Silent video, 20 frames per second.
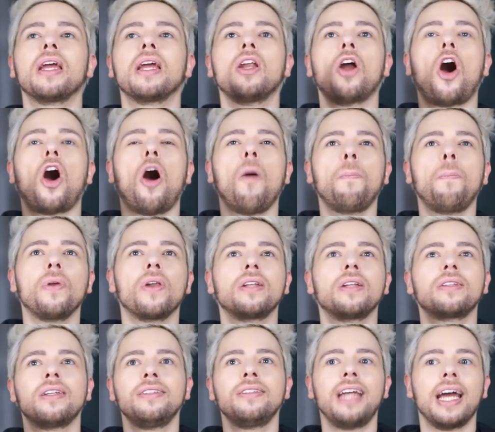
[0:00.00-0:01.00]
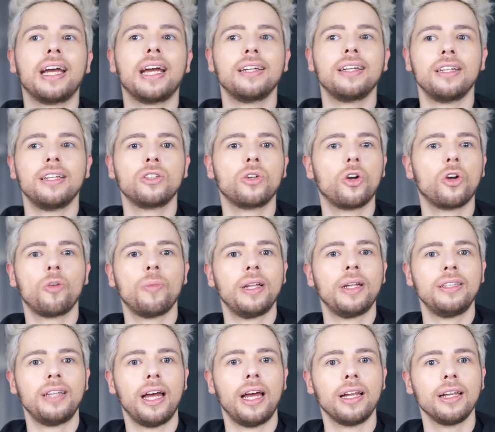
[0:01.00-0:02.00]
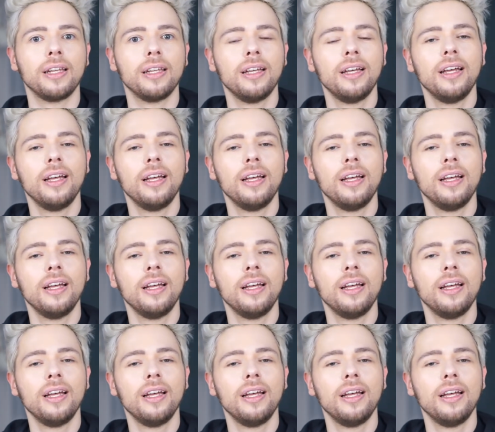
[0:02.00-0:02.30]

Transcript: and opulent and decadent Coromandel.